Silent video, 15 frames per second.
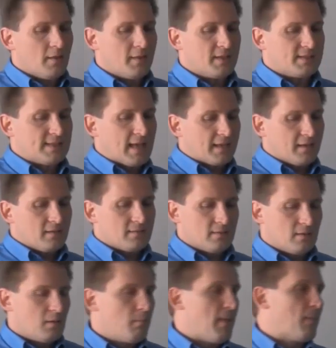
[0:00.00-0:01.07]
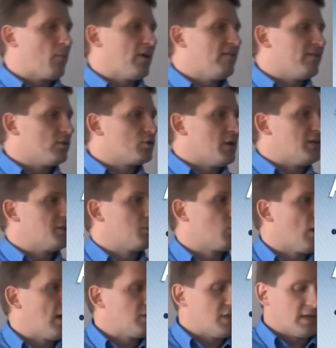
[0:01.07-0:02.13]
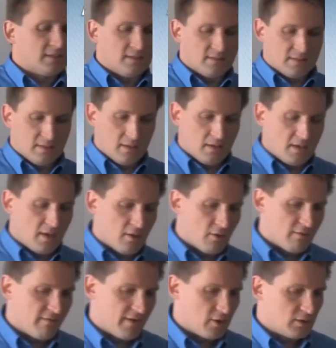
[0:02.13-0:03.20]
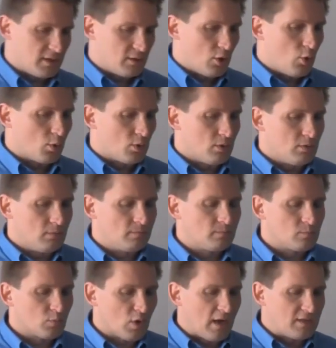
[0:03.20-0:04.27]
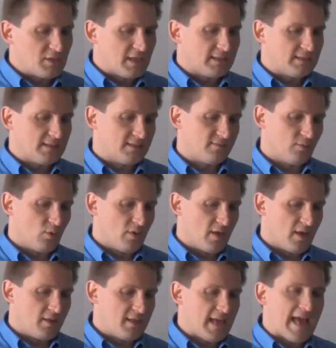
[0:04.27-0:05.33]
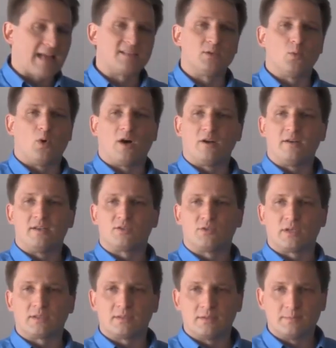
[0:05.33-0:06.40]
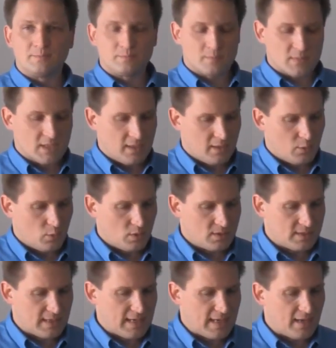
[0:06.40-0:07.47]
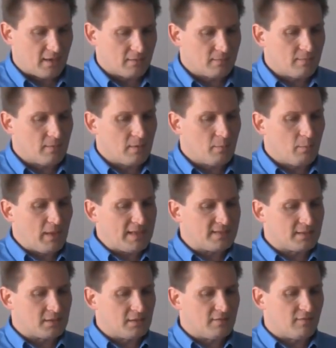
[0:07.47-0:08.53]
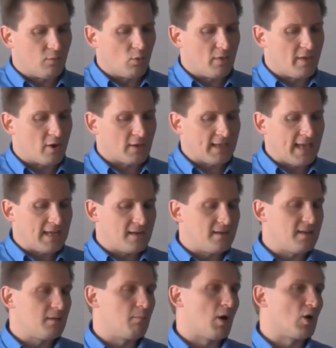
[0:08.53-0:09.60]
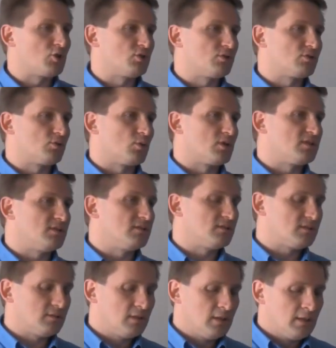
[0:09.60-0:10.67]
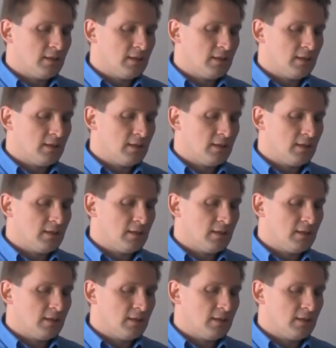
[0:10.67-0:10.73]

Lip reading: The second membrane filtration project is another fairly local project. It's for the Acton Water District. It was basically for their Kennedy and Marshall sources.